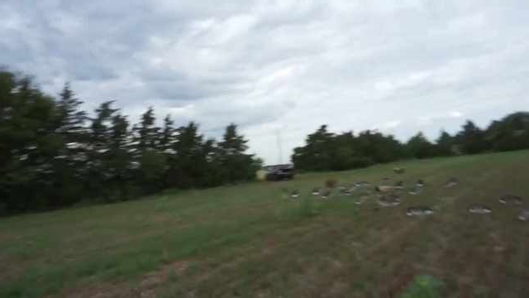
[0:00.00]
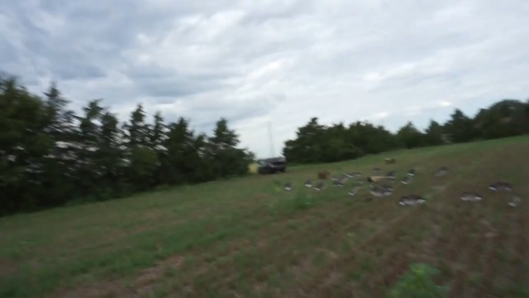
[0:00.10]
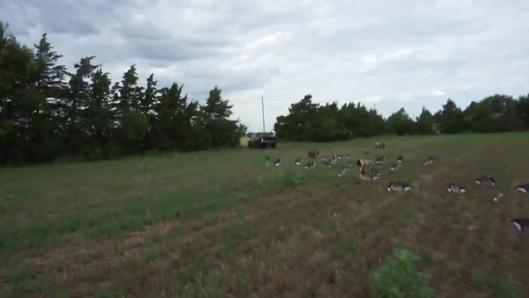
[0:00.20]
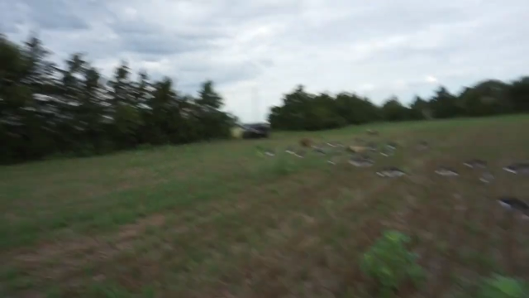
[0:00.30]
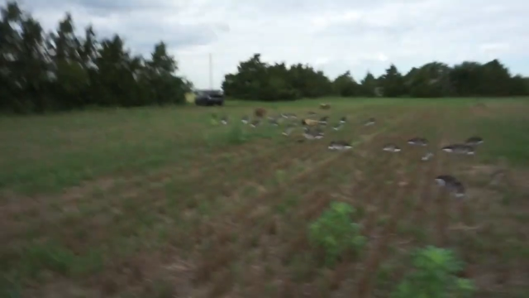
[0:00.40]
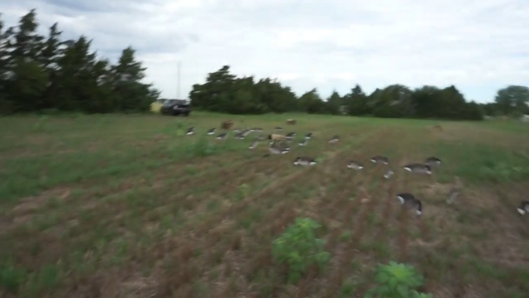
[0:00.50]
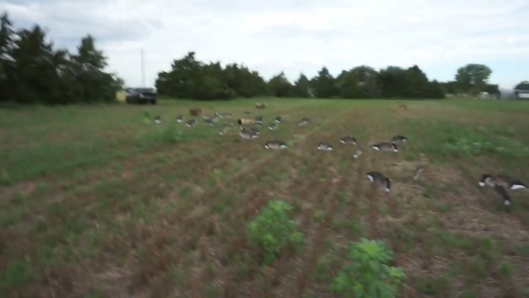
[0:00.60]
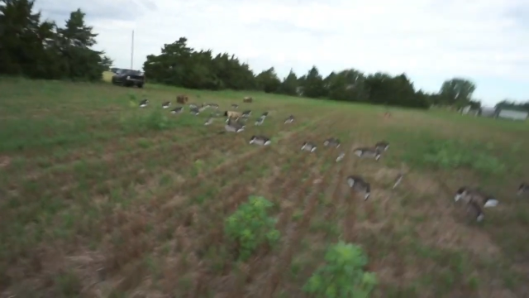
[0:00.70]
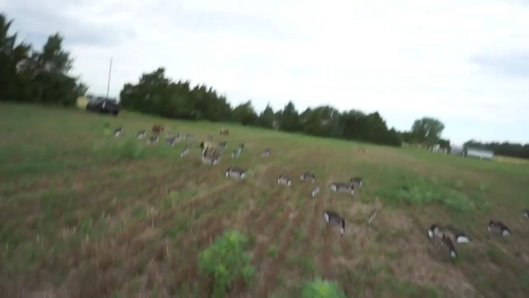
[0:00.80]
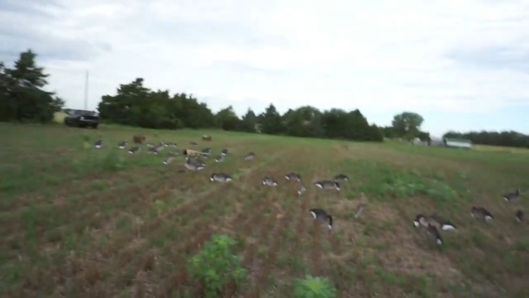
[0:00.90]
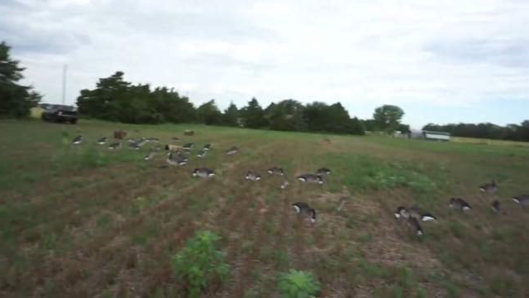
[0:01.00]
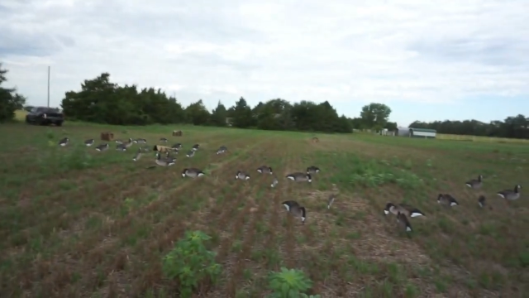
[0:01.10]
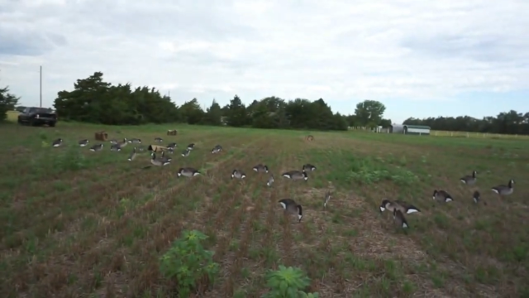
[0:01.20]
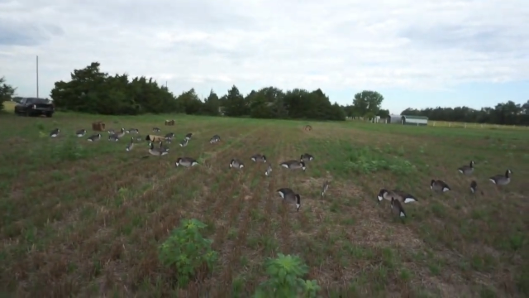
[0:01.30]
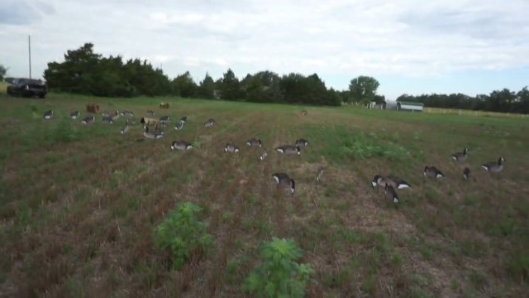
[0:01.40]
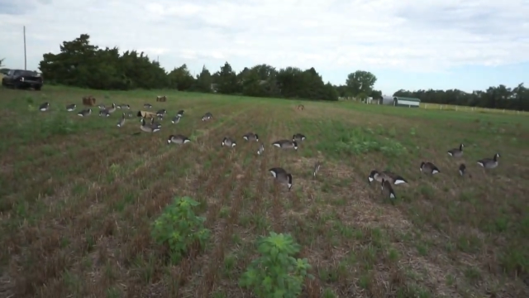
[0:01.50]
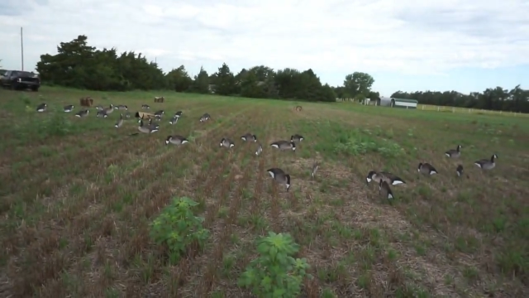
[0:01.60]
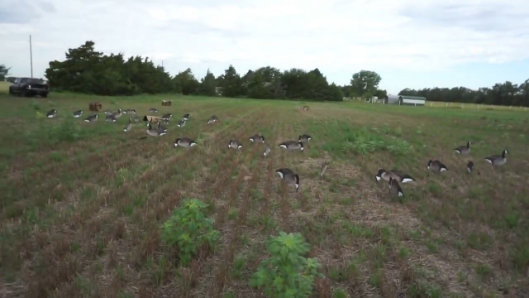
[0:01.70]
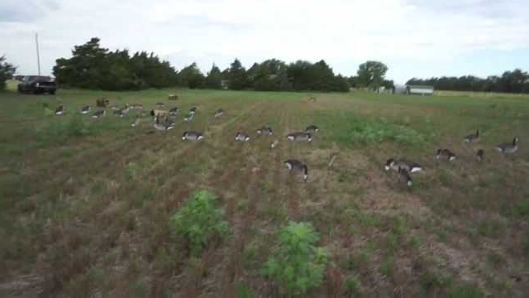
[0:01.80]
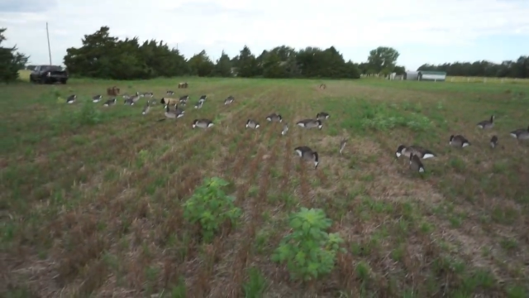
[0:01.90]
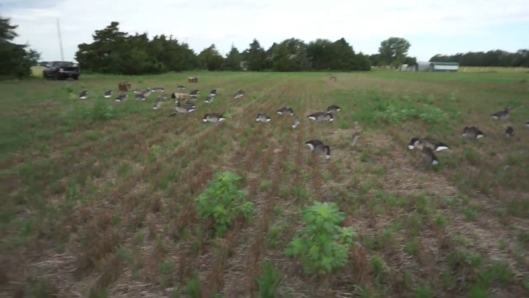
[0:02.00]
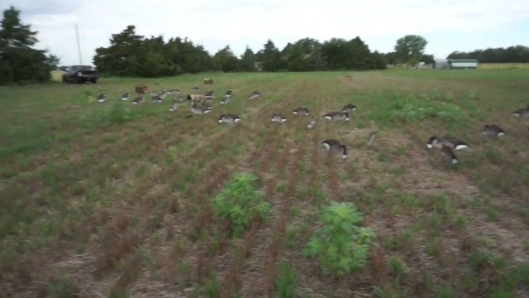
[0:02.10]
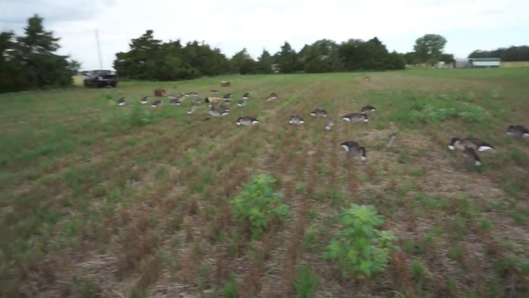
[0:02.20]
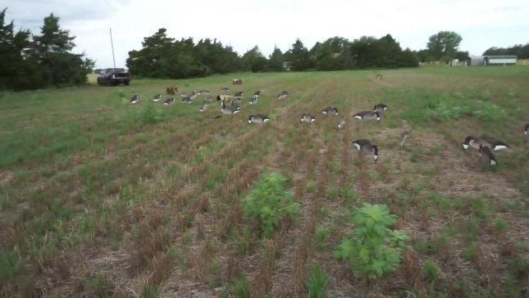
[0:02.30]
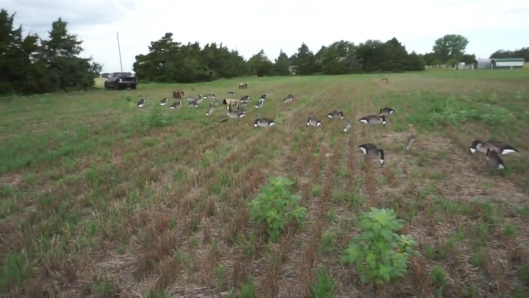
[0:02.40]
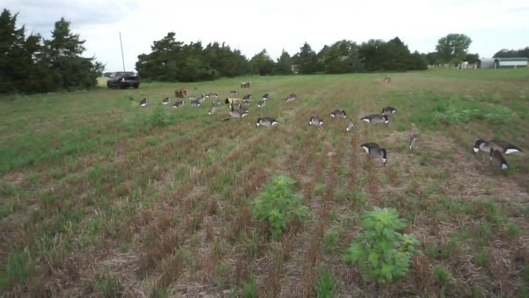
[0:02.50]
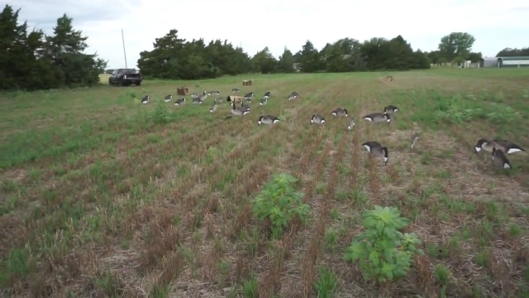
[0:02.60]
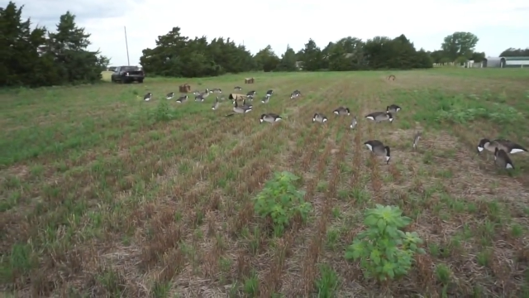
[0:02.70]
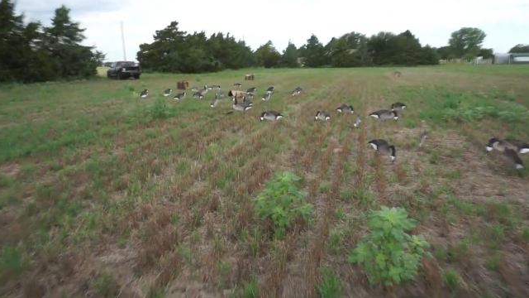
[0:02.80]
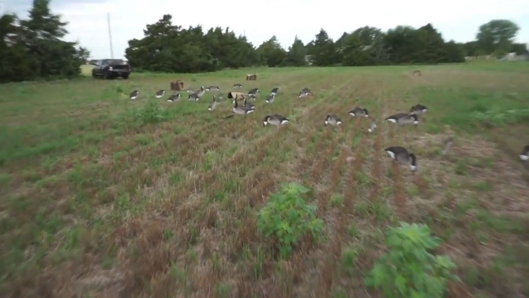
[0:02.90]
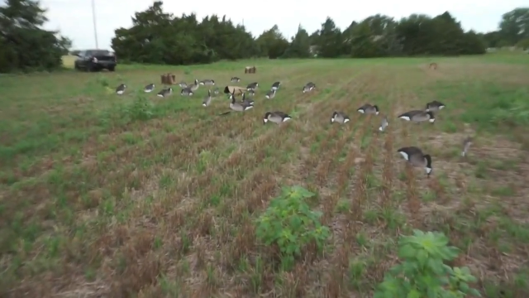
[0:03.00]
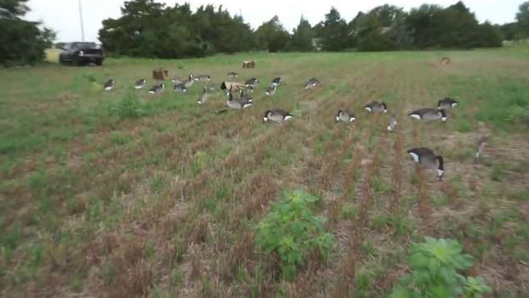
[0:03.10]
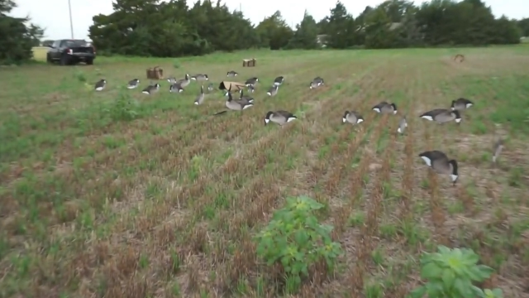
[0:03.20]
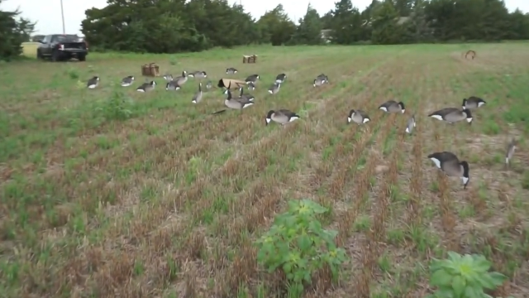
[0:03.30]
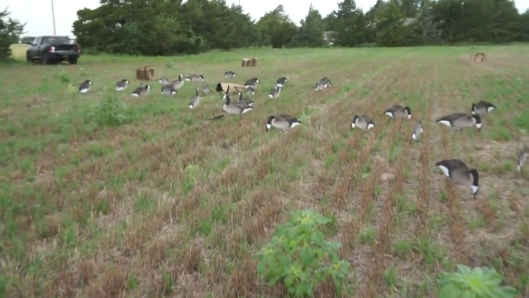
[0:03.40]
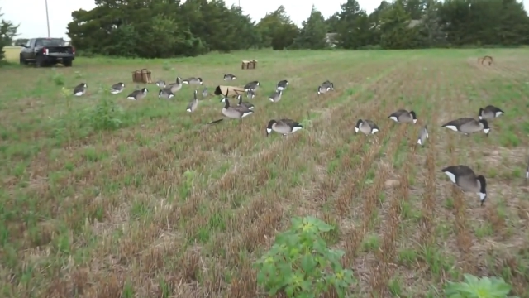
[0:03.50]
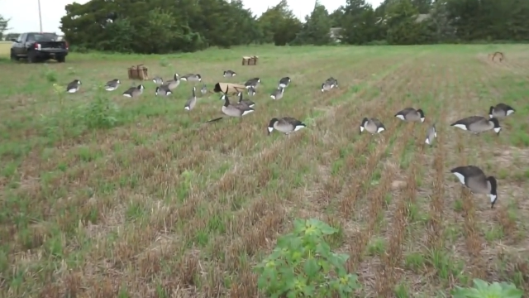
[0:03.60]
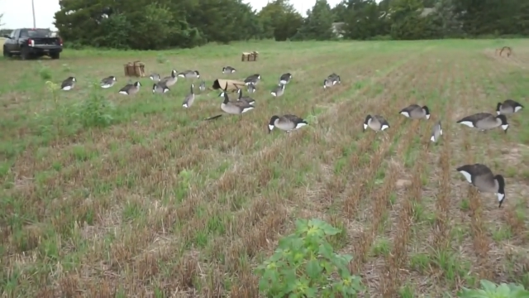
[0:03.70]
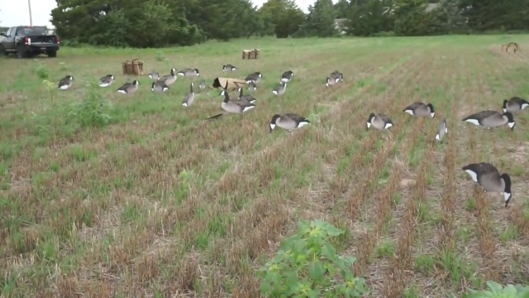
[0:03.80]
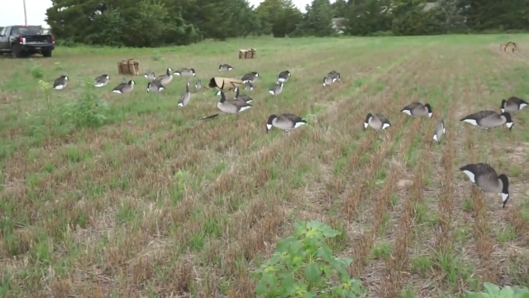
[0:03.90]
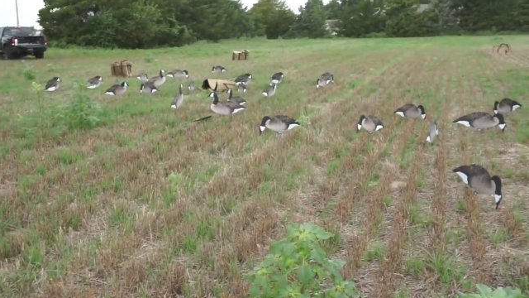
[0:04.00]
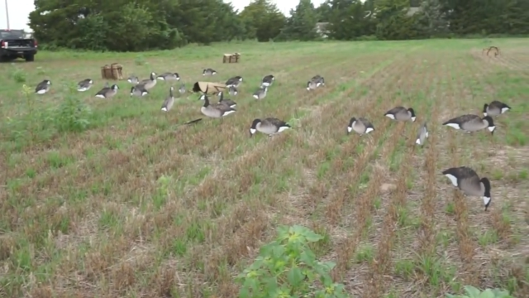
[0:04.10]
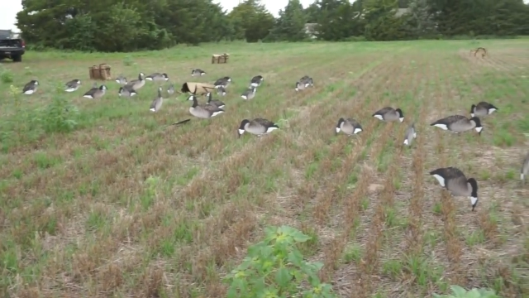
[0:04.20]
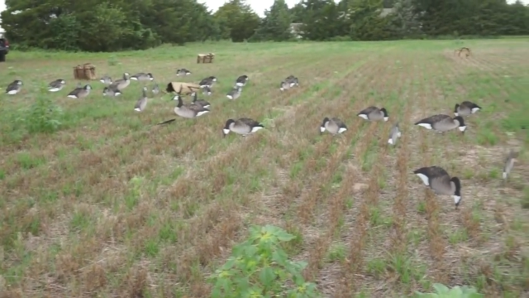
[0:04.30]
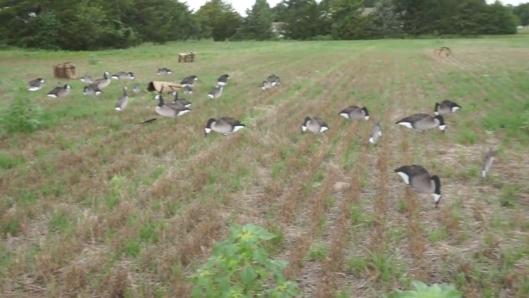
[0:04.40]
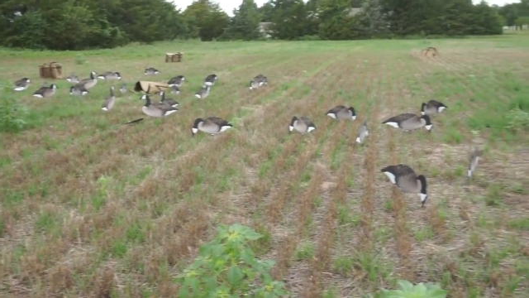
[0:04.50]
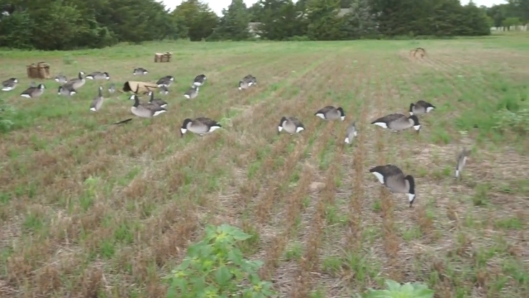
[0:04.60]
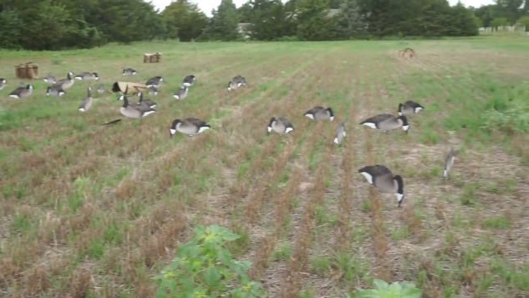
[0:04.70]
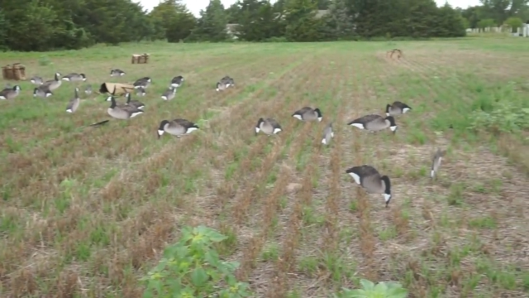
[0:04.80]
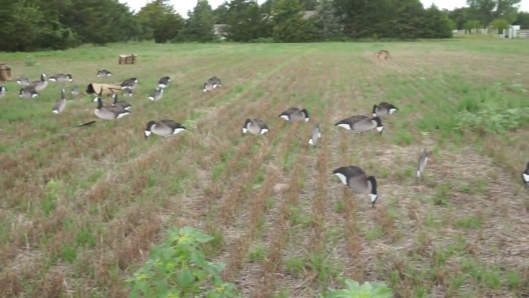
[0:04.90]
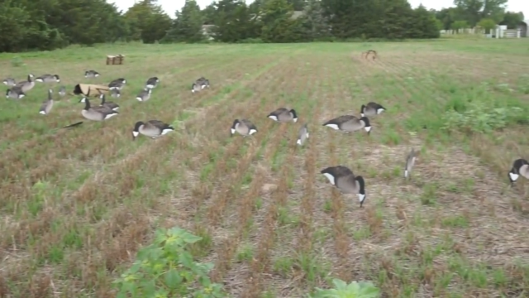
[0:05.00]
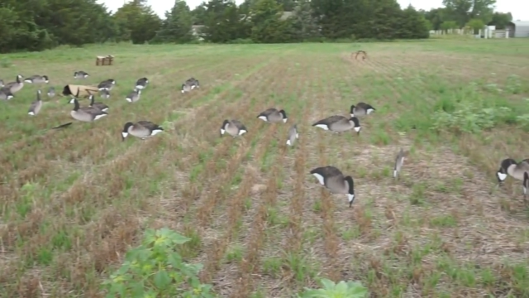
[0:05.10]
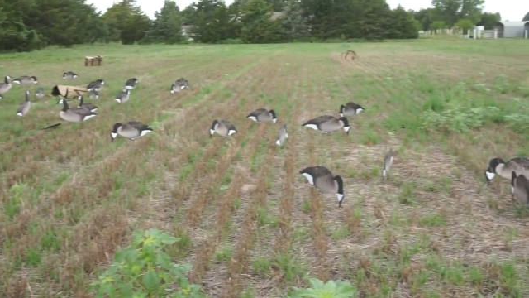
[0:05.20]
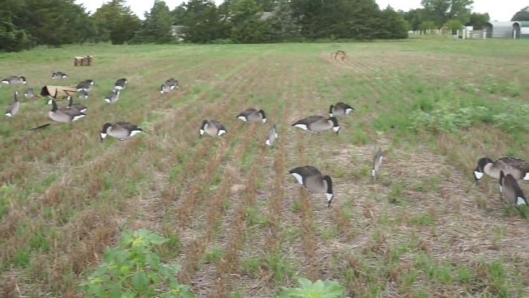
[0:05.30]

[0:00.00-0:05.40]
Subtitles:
(no speaker visible)